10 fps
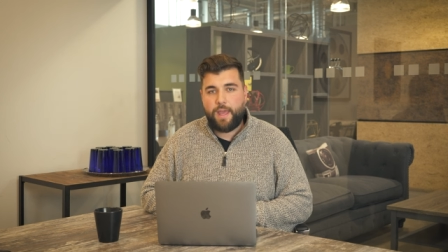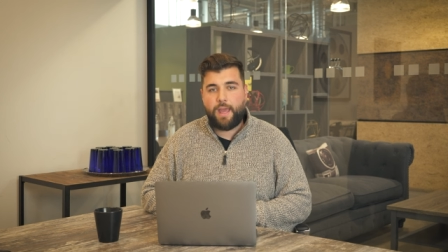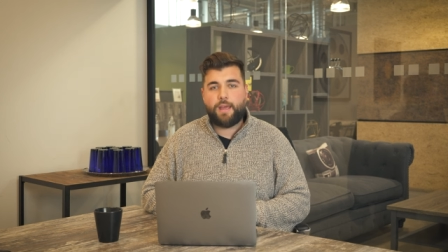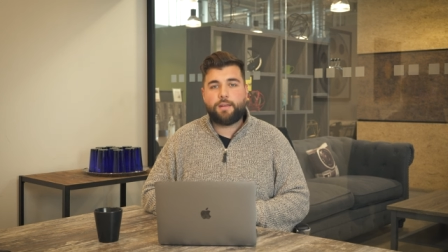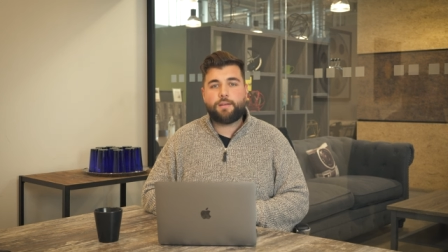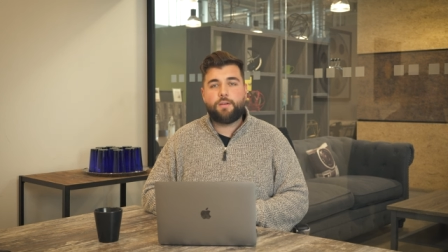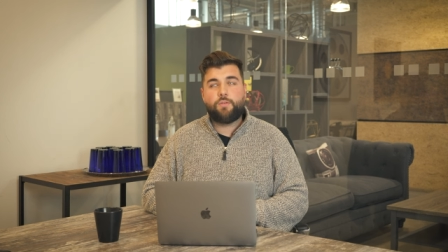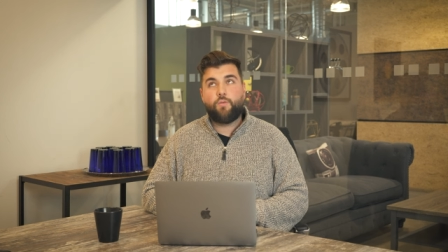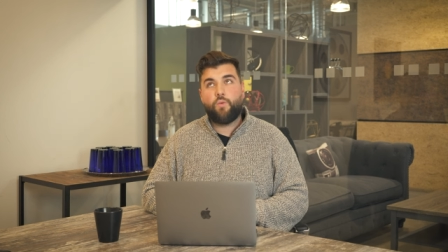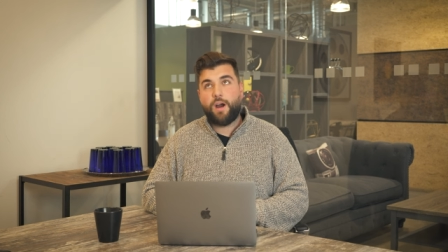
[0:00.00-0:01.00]
And
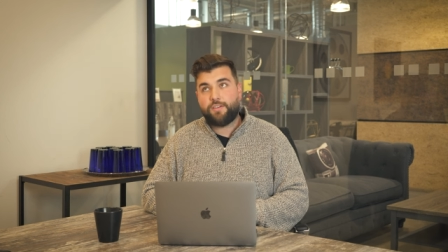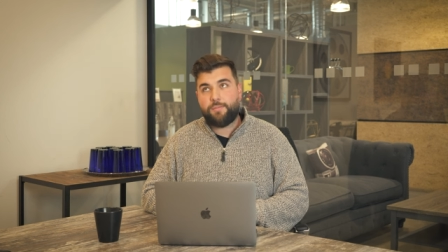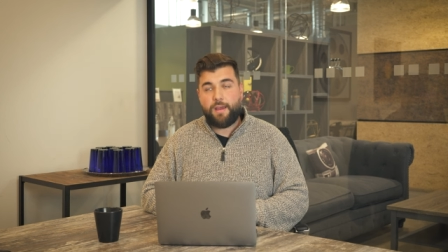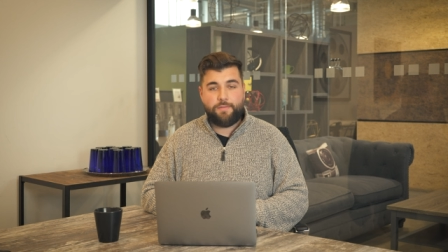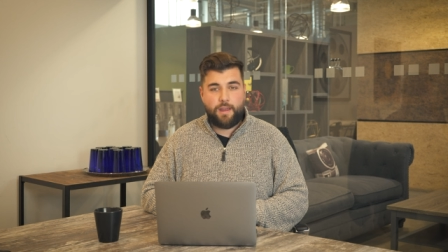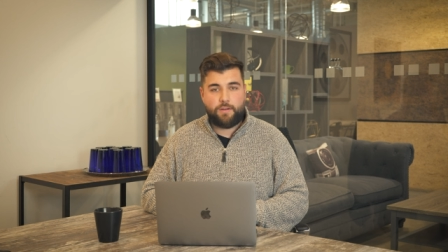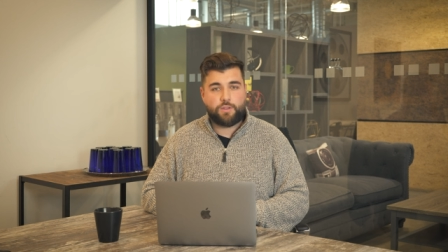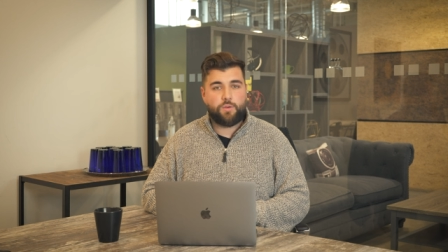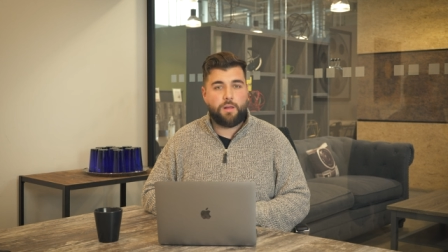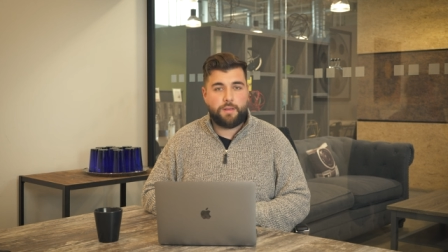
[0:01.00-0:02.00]
one of my
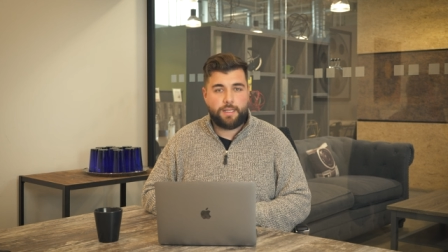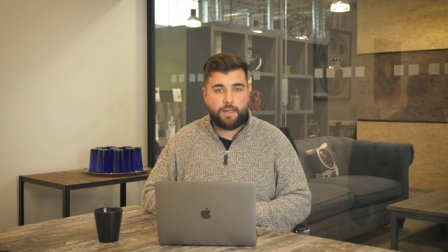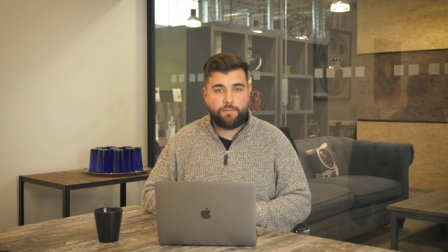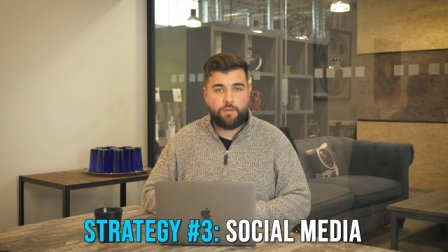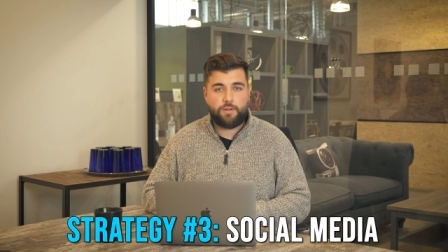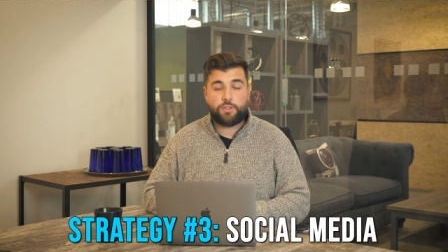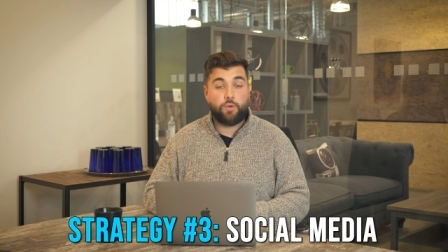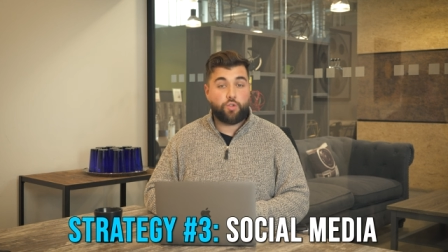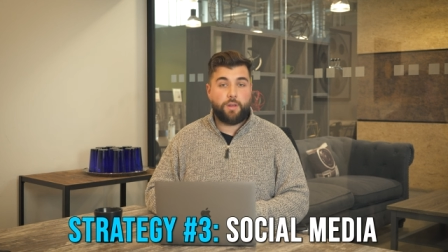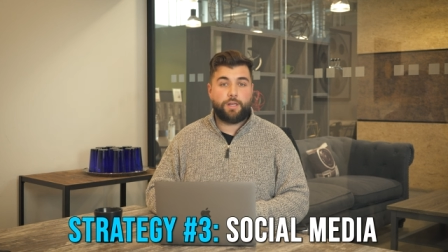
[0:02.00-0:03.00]
favorites, we'll call my second favorite,
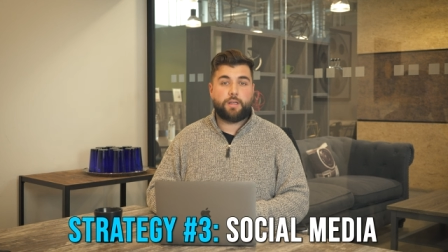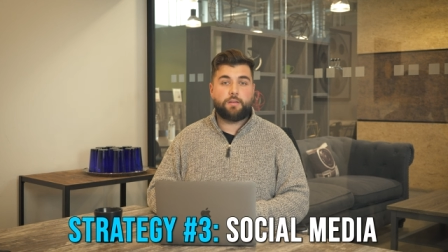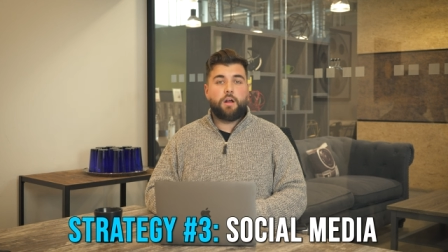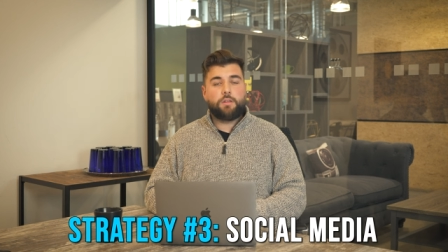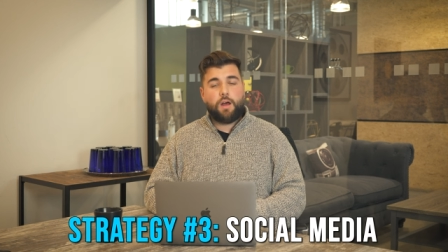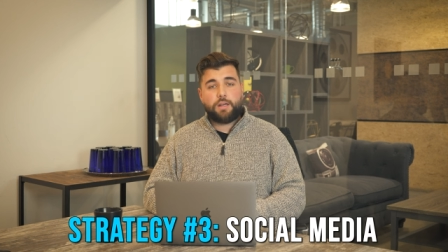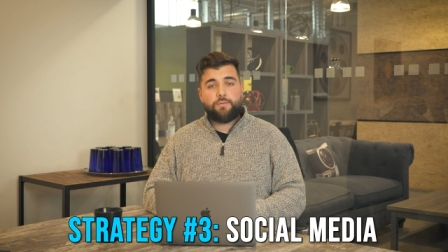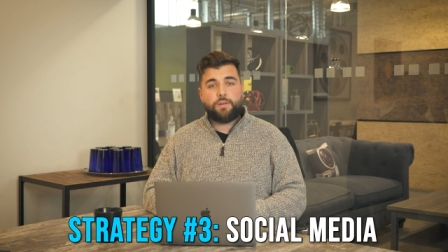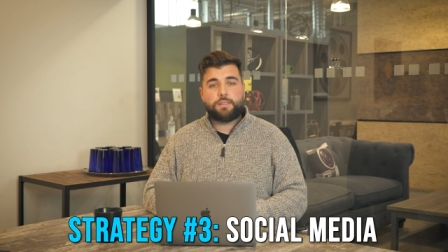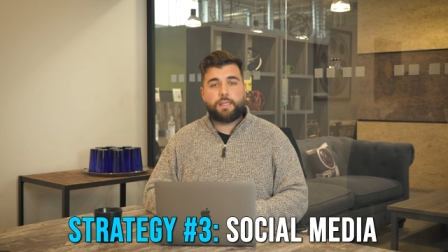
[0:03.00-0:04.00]
social media. A lot
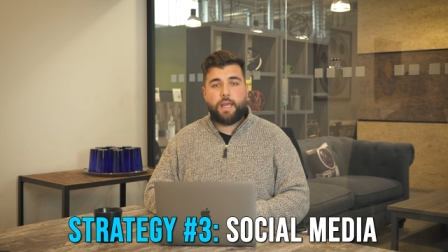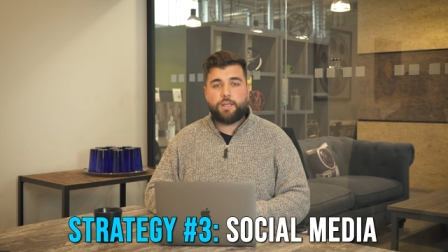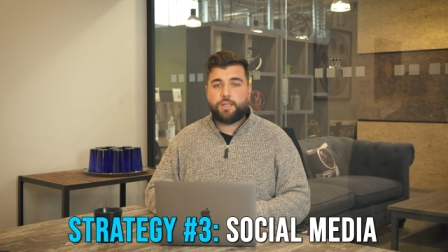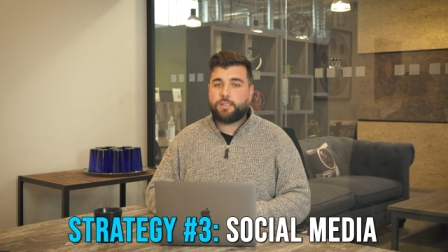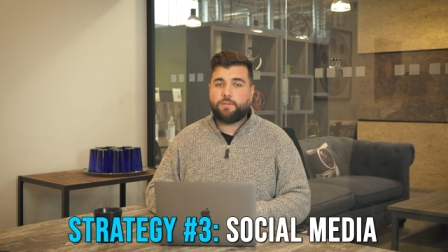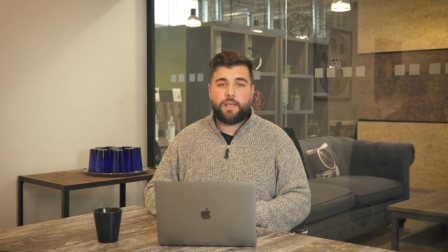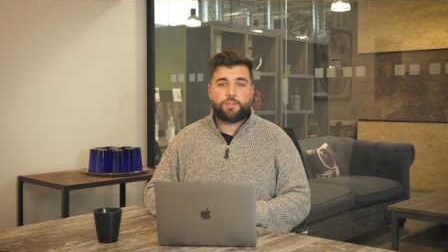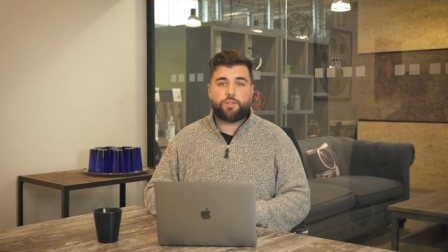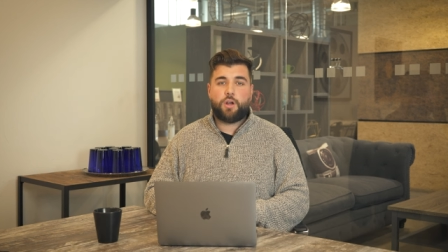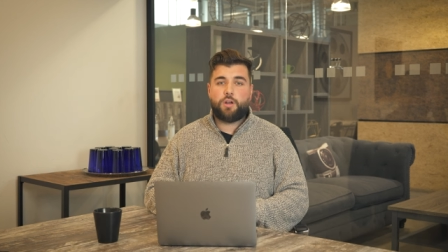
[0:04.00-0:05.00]
of real estate agents,
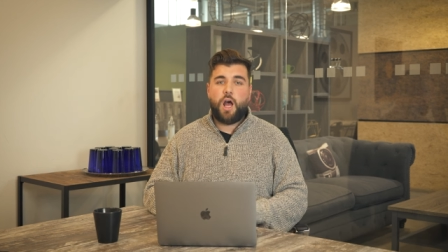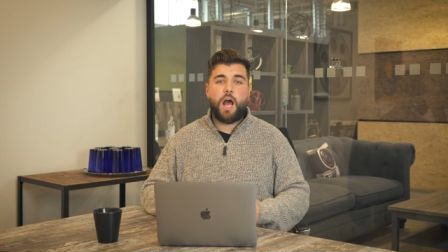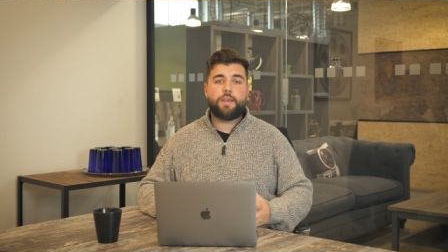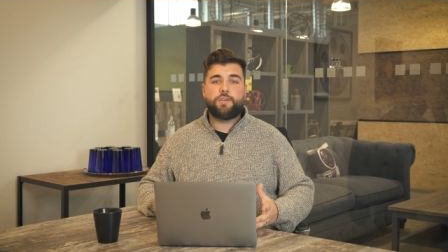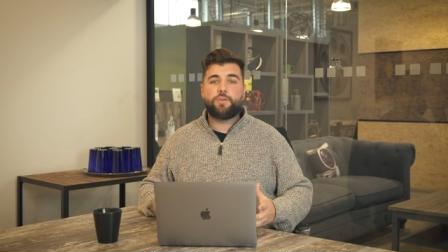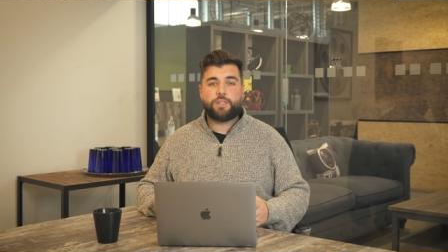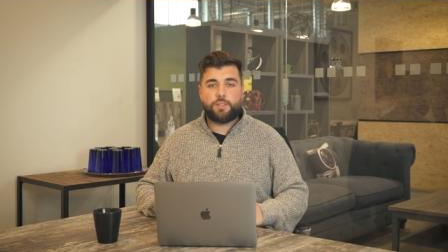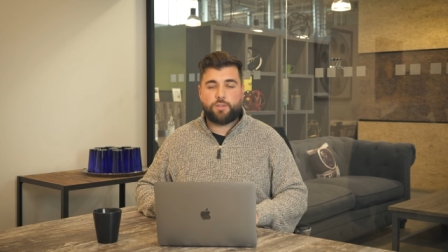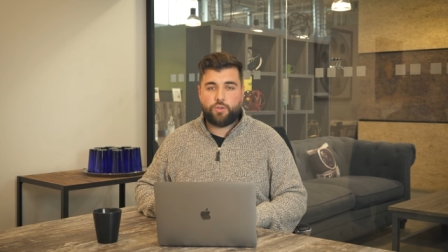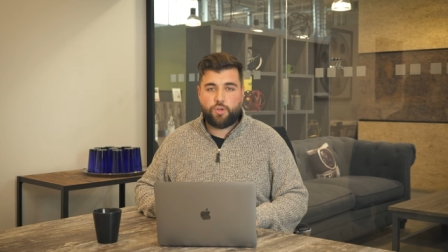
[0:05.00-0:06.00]
investors are not using
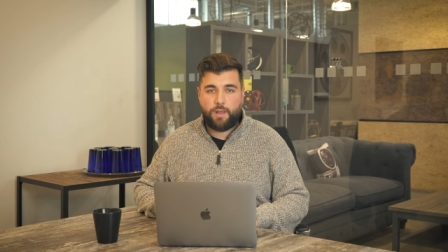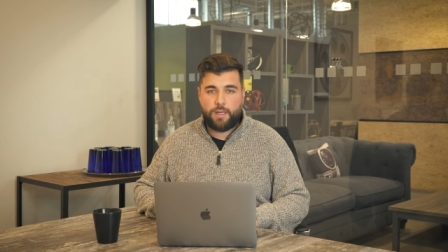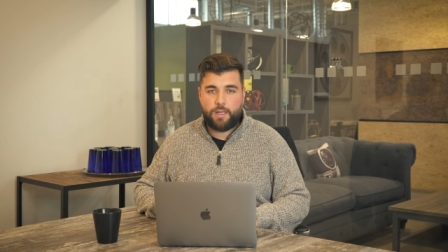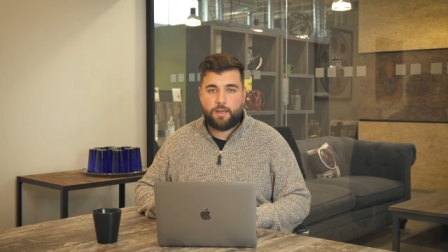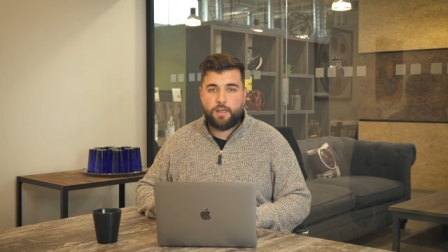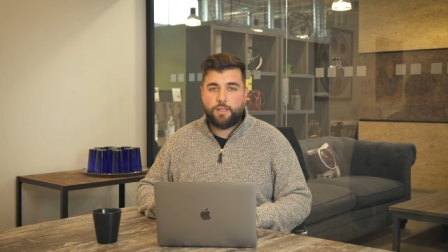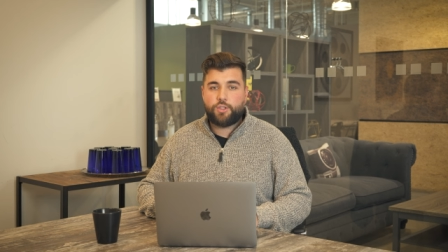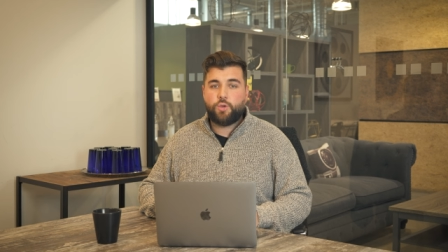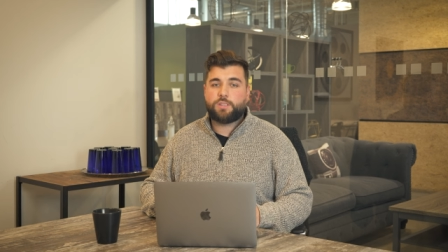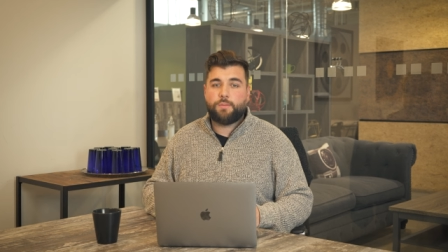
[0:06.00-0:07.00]
social media
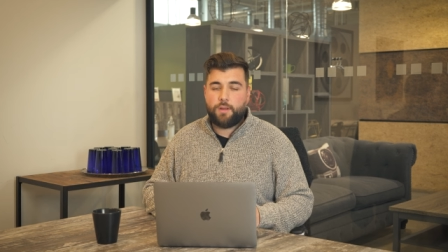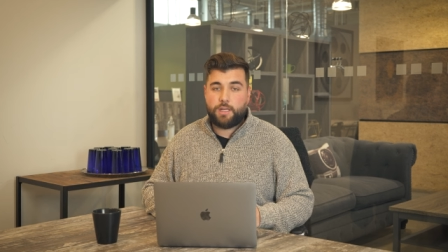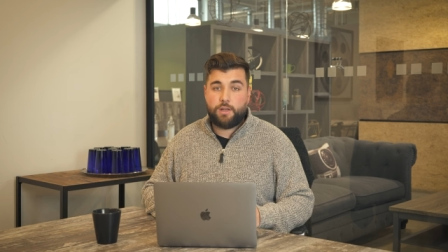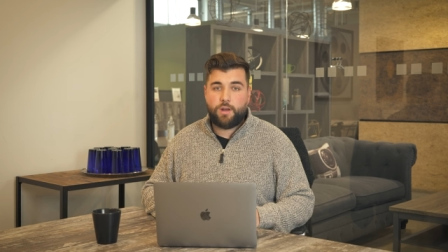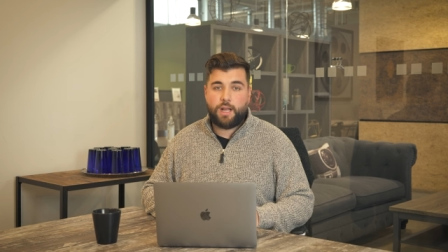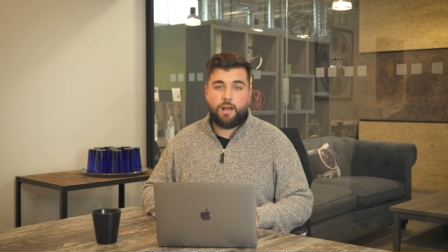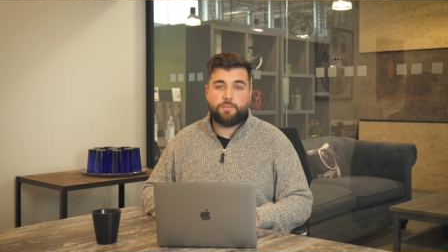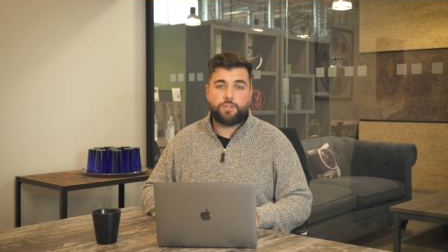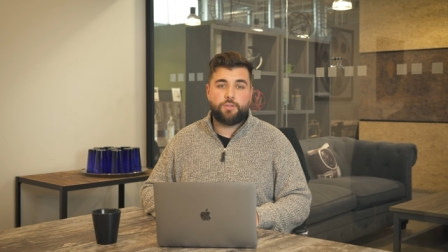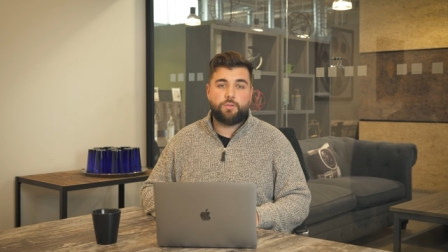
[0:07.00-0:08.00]
to its ability when it
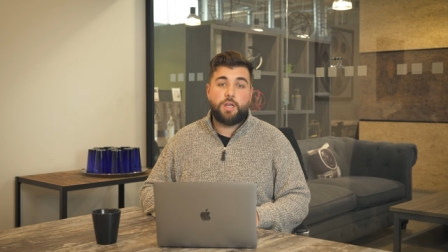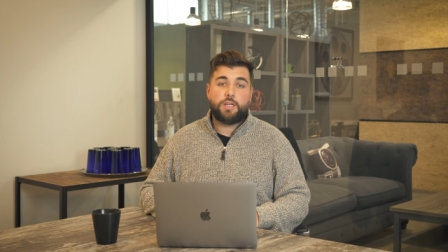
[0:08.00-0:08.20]
comes to